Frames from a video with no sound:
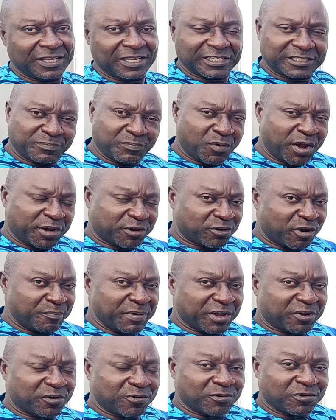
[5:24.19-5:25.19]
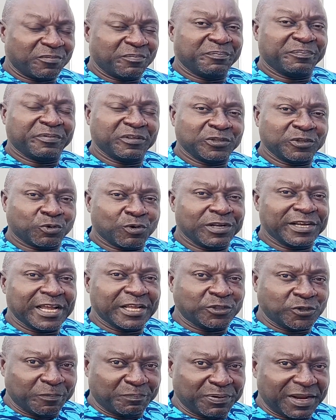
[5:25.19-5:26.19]
It's more economical doing
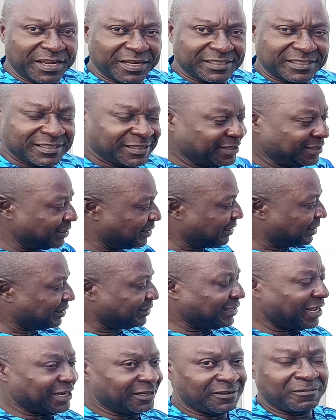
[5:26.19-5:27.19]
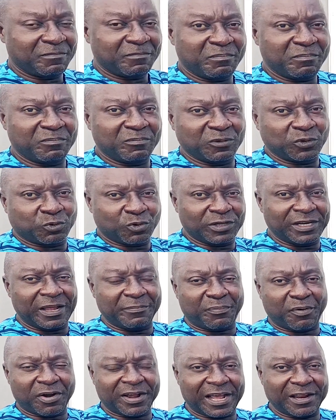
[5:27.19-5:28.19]
a duplex than doing
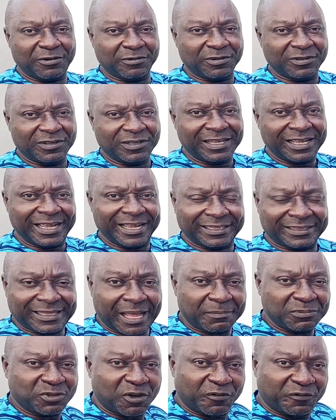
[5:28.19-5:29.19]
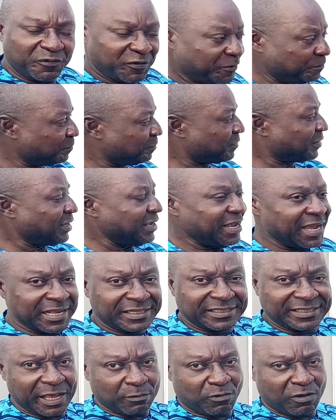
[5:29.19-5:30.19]
a bungalow in terms of
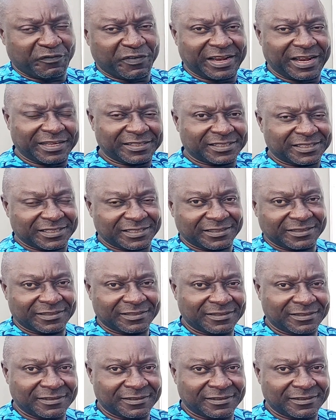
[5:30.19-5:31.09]
its equivalence,